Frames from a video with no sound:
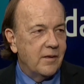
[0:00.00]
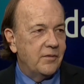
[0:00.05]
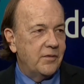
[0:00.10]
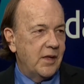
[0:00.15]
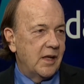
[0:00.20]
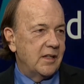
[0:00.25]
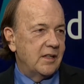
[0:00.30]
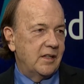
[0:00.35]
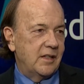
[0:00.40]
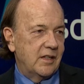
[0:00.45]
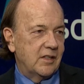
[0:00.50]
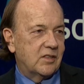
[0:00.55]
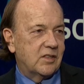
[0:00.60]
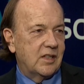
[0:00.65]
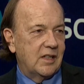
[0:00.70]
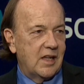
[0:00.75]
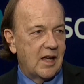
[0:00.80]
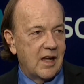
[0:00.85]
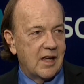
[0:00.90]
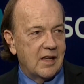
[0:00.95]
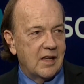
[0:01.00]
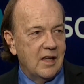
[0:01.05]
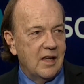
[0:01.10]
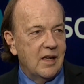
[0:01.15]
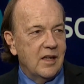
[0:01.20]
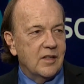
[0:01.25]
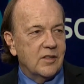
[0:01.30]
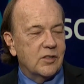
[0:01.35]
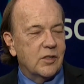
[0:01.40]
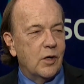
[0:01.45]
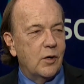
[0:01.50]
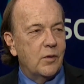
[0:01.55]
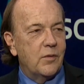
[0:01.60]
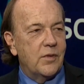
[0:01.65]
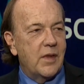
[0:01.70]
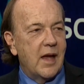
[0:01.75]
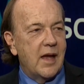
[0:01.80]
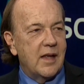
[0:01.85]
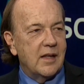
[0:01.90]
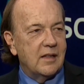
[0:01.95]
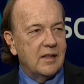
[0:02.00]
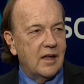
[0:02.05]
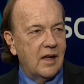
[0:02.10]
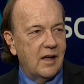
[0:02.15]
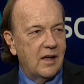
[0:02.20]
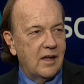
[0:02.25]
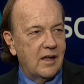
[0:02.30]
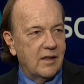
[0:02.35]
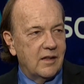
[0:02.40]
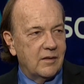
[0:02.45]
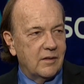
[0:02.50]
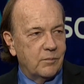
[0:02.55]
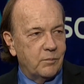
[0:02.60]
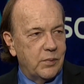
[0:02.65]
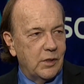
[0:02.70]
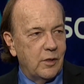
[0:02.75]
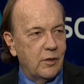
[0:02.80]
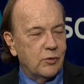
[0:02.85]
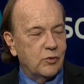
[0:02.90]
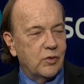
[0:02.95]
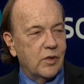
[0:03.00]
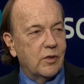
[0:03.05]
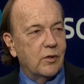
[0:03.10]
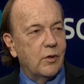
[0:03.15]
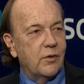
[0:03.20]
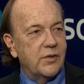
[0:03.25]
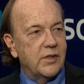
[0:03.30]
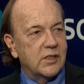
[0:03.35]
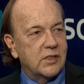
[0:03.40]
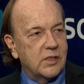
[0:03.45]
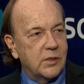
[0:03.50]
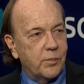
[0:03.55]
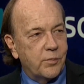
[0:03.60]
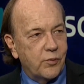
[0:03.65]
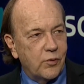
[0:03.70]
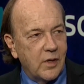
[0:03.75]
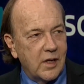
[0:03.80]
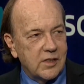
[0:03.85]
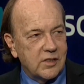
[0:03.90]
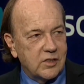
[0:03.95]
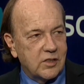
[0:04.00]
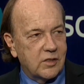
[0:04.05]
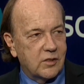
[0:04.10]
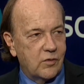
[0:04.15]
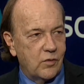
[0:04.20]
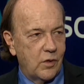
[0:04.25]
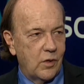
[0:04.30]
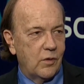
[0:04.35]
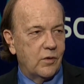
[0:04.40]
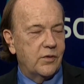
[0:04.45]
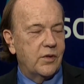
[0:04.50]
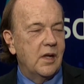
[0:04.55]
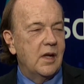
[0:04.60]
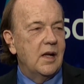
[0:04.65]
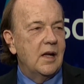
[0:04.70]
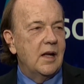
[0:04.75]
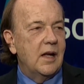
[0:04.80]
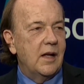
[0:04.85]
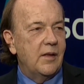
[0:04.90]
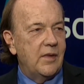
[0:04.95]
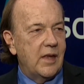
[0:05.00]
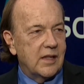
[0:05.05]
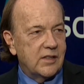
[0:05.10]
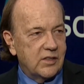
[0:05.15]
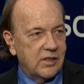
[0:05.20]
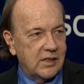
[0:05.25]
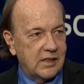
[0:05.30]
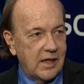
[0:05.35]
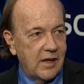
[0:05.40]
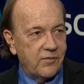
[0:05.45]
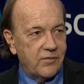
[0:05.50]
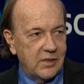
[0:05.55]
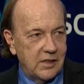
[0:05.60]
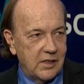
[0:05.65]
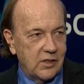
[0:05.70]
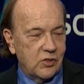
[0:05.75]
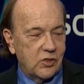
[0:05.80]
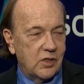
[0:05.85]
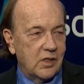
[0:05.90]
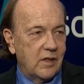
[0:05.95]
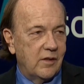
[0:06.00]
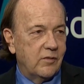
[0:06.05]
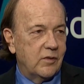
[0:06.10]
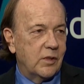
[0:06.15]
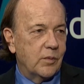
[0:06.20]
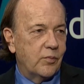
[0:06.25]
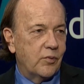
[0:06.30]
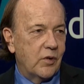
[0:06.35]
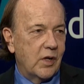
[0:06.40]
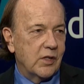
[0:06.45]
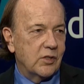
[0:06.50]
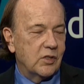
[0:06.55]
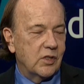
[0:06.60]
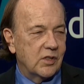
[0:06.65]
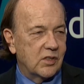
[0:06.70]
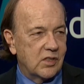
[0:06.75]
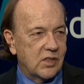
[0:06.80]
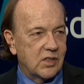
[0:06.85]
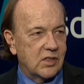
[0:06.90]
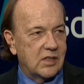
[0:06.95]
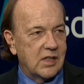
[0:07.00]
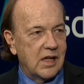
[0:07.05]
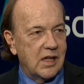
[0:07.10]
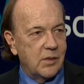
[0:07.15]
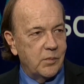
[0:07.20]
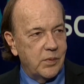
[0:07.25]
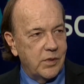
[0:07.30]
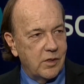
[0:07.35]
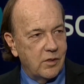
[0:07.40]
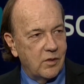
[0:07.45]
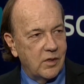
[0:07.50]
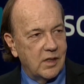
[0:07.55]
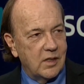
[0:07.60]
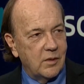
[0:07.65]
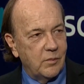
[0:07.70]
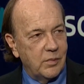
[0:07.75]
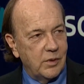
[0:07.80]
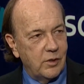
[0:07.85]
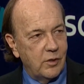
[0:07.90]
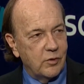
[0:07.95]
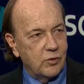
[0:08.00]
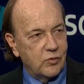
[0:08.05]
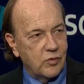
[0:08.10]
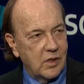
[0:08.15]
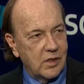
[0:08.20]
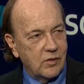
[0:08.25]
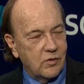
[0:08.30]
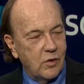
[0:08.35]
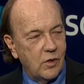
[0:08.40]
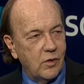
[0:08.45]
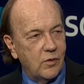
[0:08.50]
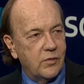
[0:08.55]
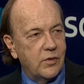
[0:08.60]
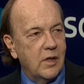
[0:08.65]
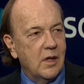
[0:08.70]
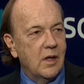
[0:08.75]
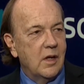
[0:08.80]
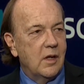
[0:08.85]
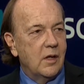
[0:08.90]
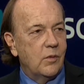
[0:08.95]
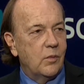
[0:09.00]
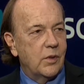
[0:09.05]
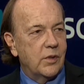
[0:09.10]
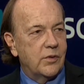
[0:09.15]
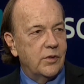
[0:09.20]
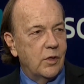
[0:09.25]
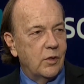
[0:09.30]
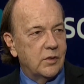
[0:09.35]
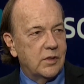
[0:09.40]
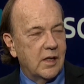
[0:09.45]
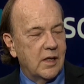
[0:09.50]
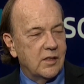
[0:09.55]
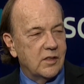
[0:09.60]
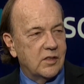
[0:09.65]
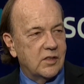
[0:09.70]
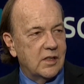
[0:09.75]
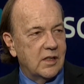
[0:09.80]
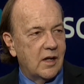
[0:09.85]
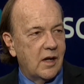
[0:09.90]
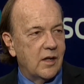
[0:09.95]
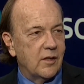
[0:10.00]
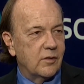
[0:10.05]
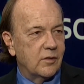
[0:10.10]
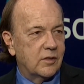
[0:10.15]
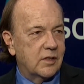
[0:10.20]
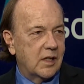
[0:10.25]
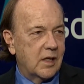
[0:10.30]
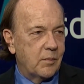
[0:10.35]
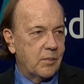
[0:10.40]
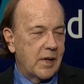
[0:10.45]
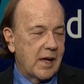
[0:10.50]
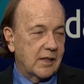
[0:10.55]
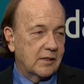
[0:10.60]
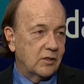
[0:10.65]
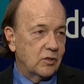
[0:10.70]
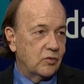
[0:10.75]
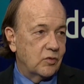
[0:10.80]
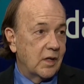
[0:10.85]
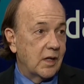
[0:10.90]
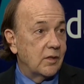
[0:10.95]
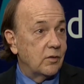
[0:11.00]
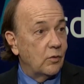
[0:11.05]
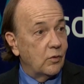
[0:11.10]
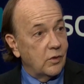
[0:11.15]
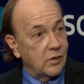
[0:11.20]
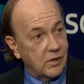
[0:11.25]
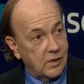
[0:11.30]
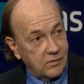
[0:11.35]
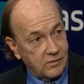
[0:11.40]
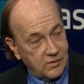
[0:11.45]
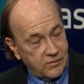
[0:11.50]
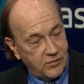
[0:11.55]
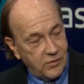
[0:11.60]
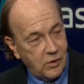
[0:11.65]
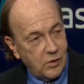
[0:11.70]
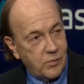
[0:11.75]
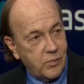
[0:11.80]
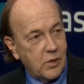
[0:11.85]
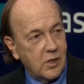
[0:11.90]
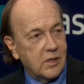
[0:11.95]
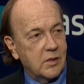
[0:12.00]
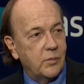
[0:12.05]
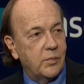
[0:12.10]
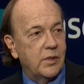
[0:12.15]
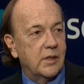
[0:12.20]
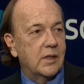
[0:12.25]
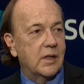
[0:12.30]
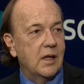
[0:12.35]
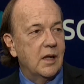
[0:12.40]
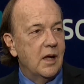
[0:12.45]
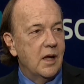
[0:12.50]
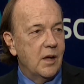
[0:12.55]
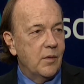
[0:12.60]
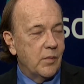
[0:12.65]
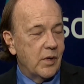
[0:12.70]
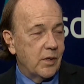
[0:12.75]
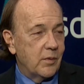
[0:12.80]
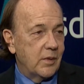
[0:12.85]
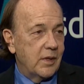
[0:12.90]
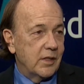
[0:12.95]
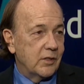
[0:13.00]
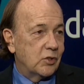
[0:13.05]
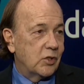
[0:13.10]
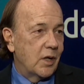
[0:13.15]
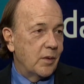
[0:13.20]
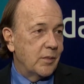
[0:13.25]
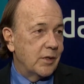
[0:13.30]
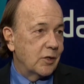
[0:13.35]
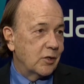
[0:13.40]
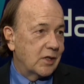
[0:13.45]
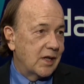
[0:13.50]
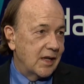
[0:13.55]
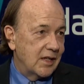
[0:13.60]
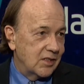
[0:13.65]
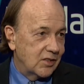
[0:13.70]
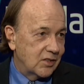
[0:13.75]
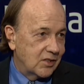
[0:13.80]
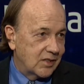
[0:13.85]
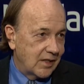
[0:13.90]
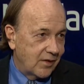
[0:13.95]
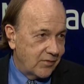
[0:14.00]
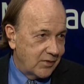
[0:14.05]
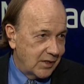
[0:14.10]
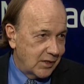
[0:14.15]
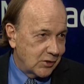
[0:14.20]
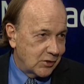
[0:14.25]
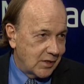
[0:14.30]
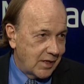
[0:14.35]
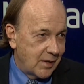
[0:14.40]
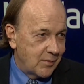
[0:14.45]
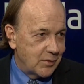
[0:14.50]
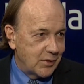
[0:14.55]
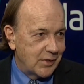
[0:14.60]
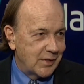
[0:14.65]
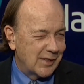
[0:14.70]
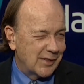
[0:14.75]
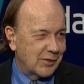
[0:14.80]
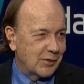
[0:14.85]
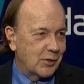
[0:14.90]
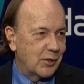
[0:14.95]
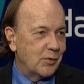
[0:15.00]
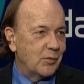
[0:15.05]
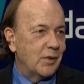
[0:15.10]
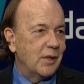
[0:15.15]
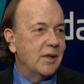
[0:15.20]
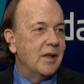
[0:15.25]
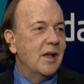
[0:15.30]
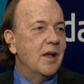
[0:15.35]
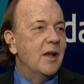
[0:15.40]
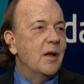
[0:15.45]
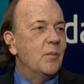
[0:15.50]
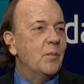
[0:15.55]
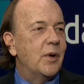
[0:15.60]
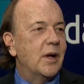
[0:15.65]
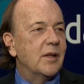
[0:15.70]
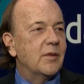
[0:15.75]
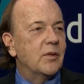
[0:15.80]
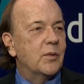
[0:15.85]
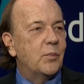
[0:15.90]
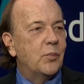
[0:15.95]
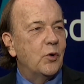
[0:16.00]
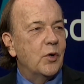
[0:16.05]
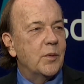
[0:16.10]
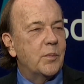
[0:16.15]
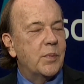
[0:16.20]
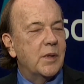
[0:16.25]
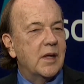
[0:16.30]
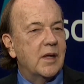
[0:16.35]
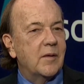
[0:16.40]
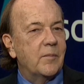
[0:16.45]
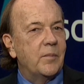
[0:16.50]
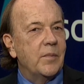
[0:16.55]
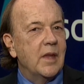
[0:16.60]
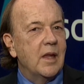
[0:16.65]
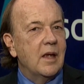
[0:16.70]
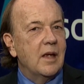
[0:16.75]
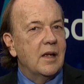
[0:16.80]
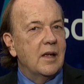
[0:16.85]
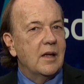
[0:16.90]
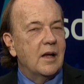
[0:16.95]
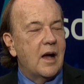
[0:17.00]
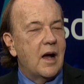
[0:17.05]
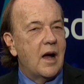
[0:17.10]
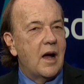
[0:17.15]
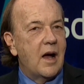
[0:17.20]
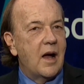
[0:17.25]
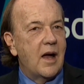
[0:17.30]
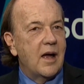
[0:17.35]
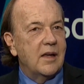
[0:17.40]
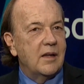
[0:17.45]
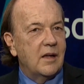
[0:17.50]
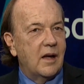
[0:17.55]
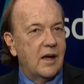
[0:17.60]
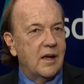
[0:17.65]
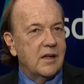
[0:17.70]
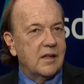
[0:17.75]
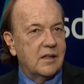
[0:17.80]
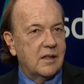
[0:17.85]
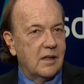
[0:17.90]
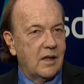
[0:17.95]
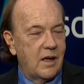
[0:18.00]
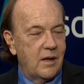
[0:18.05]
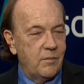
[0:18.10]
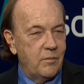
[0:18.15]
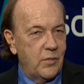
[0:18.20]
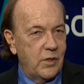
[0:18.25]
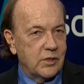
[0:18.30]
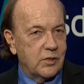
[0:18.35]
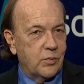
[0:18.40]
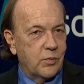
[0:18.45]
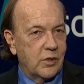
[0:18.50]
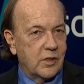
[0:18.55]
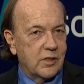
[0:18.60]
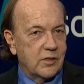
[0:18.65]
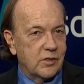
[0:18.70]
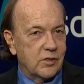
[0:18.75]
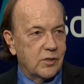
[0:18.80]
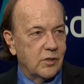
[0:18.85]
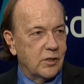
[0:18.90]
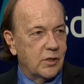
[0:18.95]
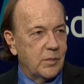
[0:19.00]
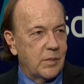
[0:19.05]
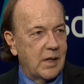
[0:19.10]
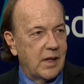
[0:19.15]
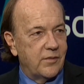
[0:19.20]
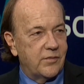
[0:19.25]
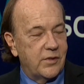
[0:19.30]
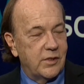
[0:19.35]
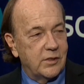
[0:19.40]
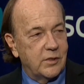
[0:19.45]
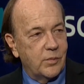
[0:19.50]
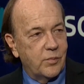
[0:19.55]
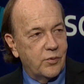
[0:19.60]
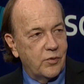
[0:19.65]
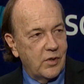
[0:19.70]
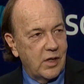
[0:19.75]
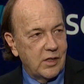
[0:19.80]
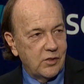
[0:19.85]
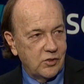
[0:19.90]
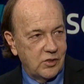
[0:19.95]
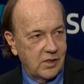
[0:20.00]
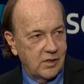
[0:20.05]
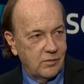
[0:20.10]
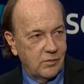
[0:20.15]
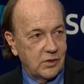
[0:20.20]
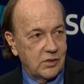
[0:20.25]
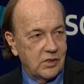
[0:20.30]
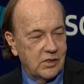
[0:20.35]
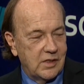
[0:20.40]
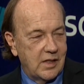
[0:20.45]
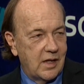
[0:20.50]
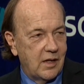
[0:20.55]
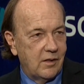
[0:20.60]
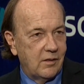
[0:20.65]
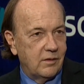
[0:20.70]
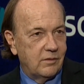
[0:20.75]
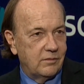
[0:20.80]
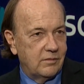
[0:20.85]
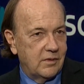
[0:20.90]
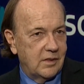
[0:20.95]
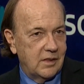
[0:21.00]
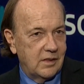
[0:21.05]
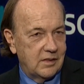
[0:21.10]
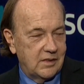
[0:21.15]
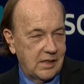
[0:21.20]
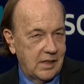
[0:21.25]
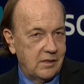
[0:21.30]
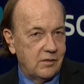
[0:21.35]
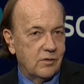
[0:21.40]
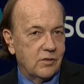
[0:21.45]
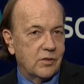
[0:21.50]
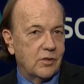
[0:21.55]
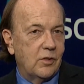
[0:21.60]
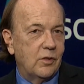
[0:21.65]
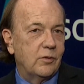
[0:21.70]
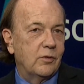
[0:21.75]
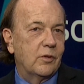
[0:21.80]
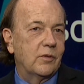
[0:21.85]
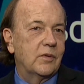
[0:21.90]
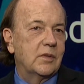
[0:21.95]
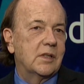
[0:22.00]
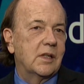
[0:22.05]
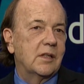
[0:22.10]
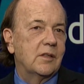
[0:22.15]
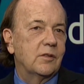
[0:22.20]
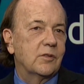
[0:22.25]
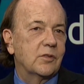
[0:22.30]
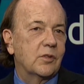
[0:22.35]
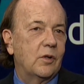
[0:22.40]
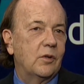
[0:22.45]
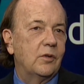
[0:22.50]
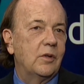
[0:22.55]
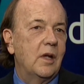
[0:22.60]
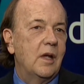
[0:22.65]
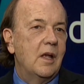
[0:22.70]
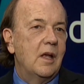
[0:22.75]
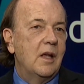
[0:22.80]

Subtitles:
than it is today. So that below trend growth is depressed growth, and that's the definition of a depression: a sustained period of below trend growth with no tendency either to get back to trend or to fall apart completely. By the way, that's John Maynard Keynes' definition. I happen to think it's a good one. But the point being, I'm much more concerned about the depression, which is now 10 years old, over 10 years old.